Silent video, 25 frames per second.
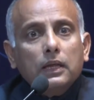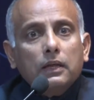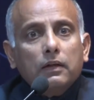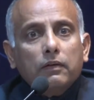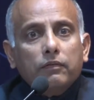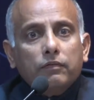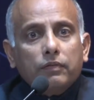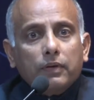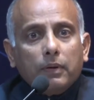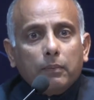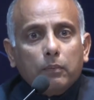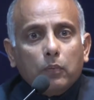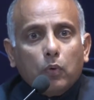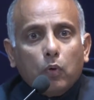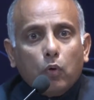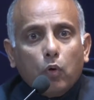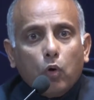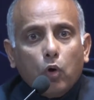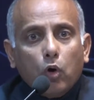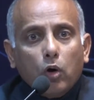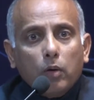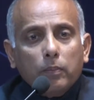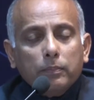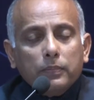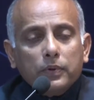From
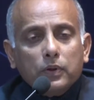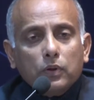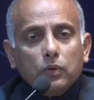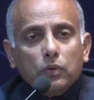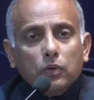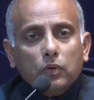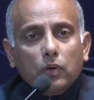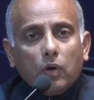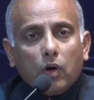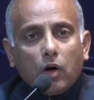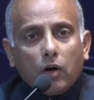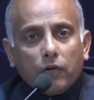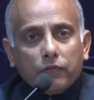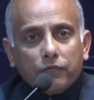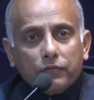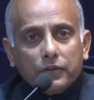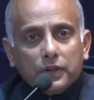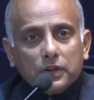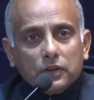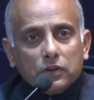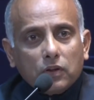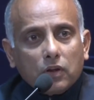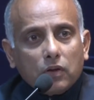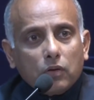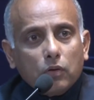home to
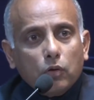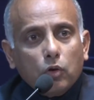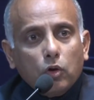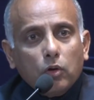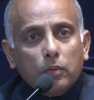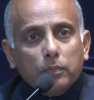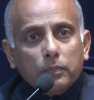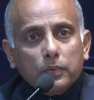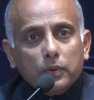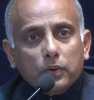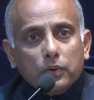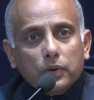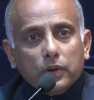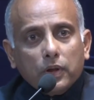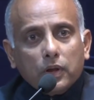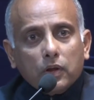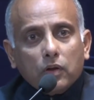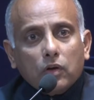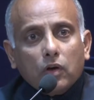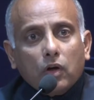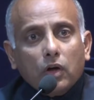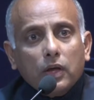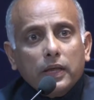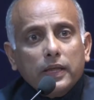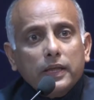office or home to your
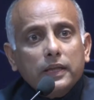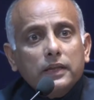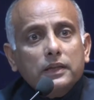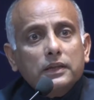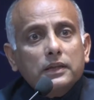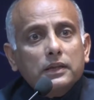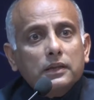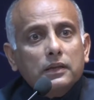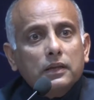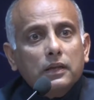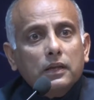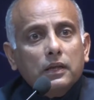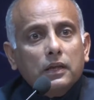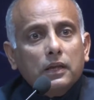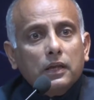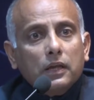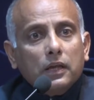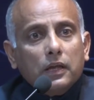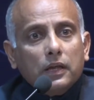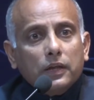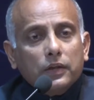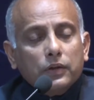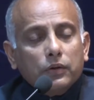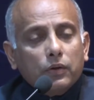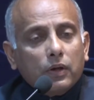college,
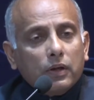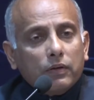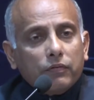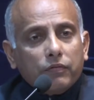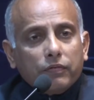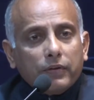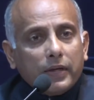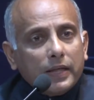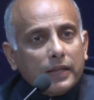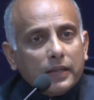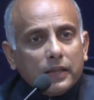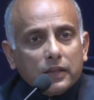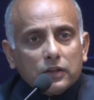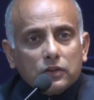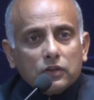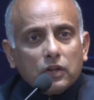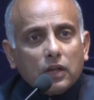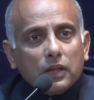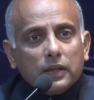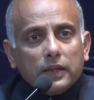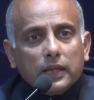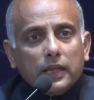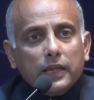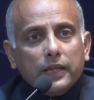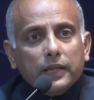your friend is
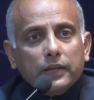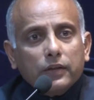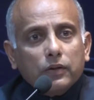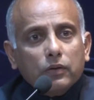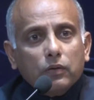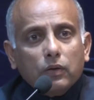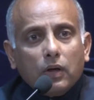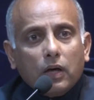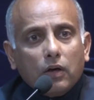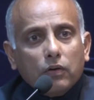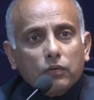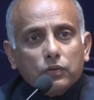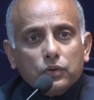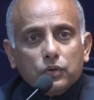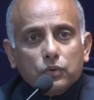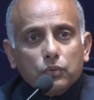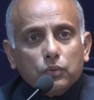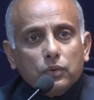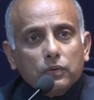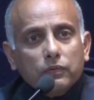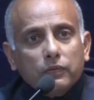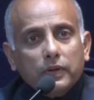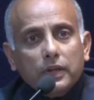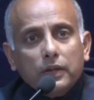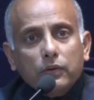not telling you how
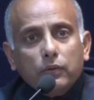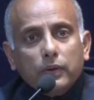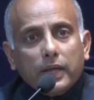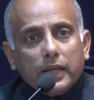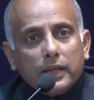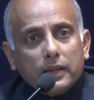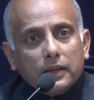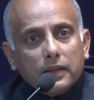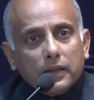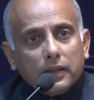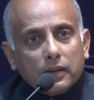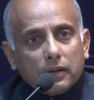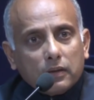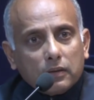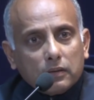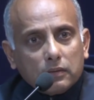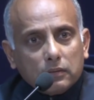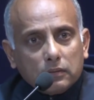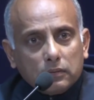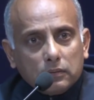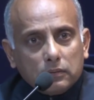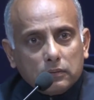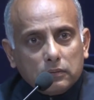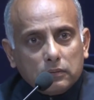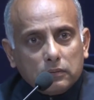soon will you get there.
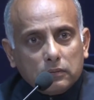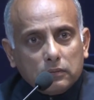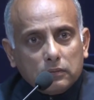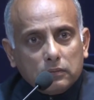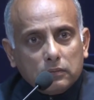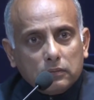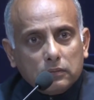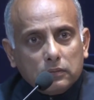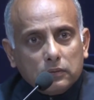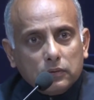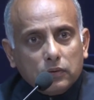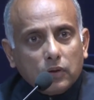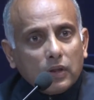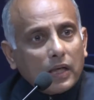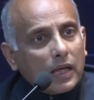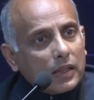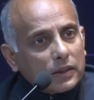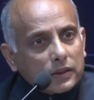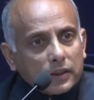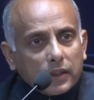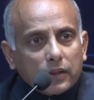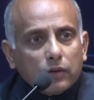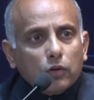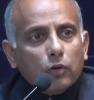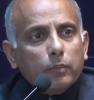You're
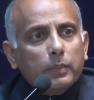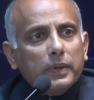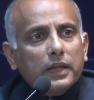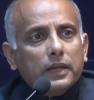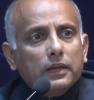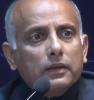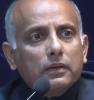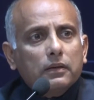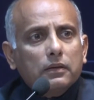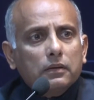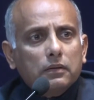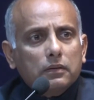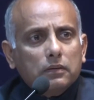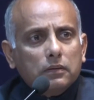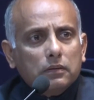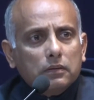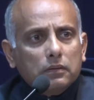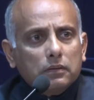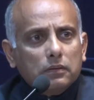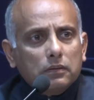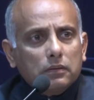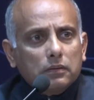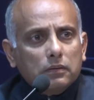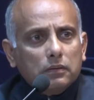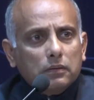asking nobody.
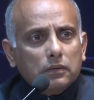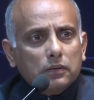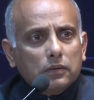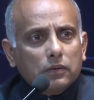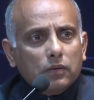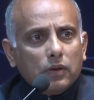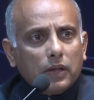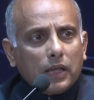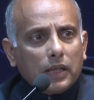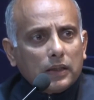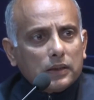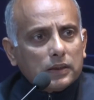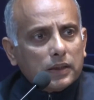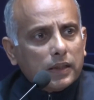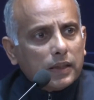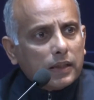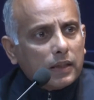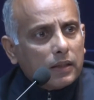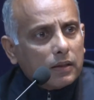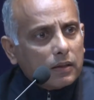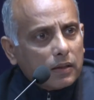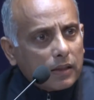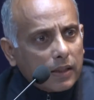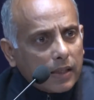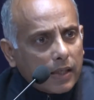You're
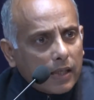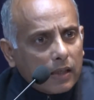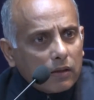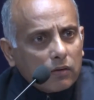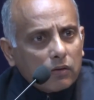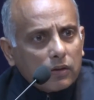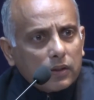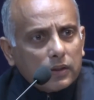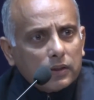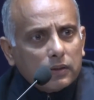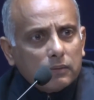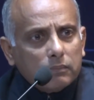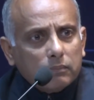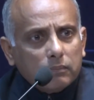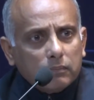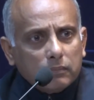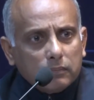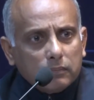asking an algorithm.